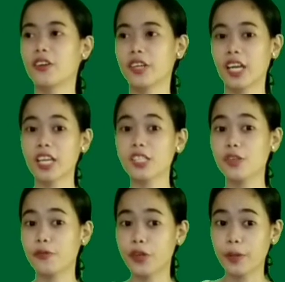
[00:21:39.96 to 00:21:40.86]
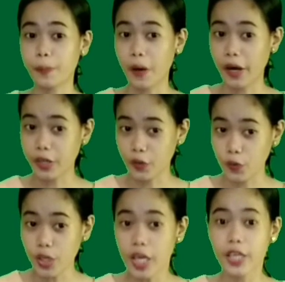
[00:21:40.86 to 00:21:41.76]
Okay, so for the part
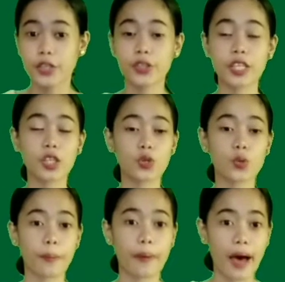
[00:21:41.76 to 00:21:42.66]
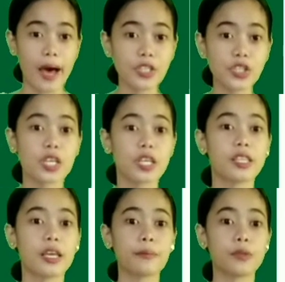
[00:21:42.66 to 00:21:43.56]
2, you need to match
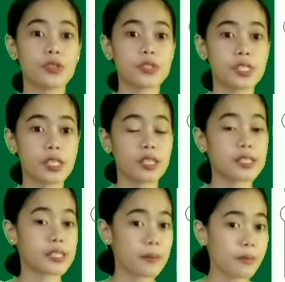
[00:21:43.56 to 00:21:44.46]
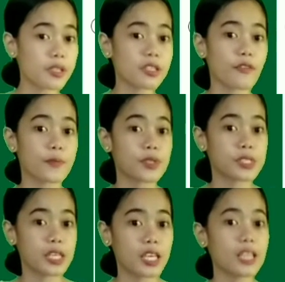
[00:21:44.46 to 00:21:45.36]
the symbols of
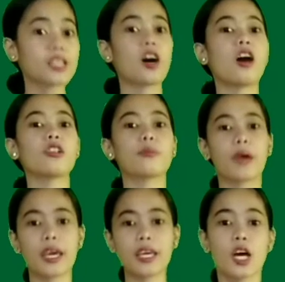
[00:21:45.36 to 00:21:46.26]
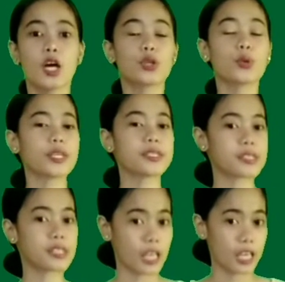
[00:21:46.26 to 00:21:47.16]
music in column A to
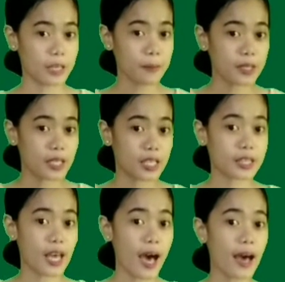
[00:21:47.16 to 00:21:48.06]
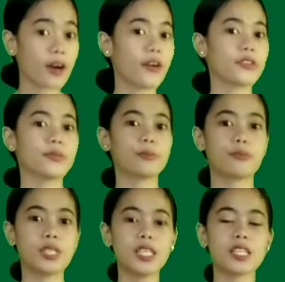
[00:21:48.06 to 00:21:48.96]
its name in the
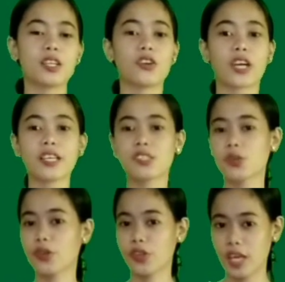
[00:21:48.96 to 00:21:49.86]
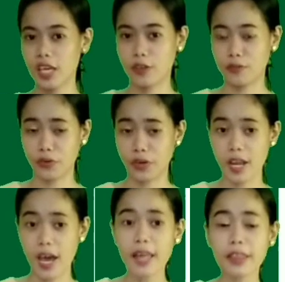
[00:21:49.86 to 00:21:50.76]
column B. Okay, so thank you for
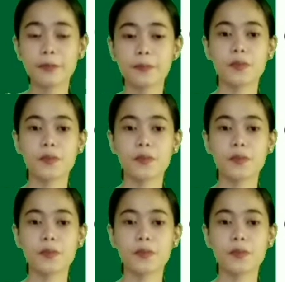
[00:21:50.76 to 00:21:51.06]
that.